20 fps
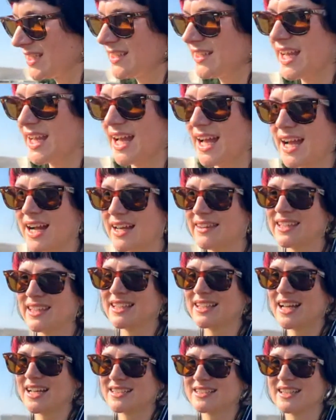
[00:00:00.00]
Yeah, I
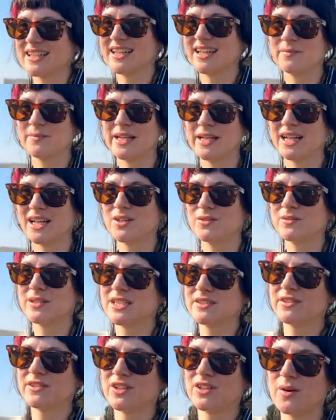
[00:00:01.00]
think that's it. I mean, I
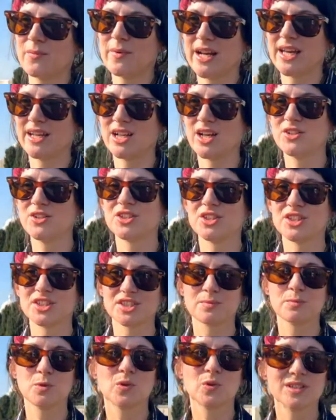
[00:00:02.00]
always feel like when I go to the
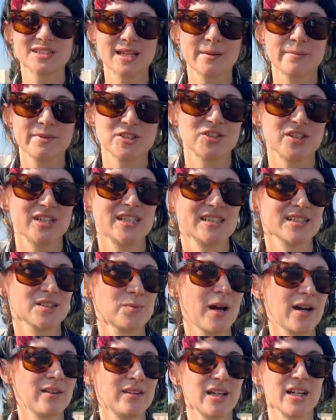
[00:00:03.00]
smaller cemeteries as
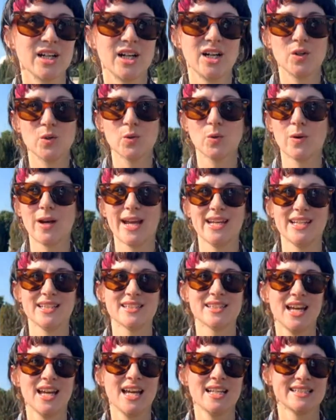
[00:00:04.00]
well, like I
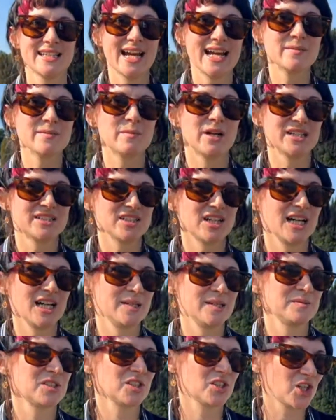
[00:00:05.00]
always take my
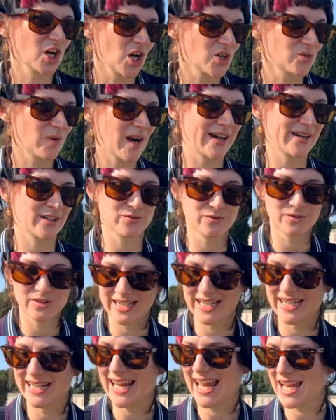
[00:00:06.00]
time to go around and
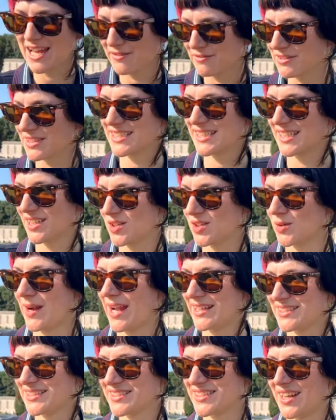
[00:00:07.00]
read every single
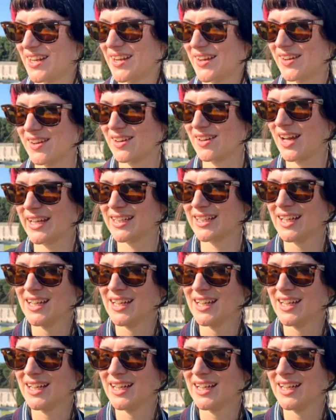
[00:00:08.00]
headstone. And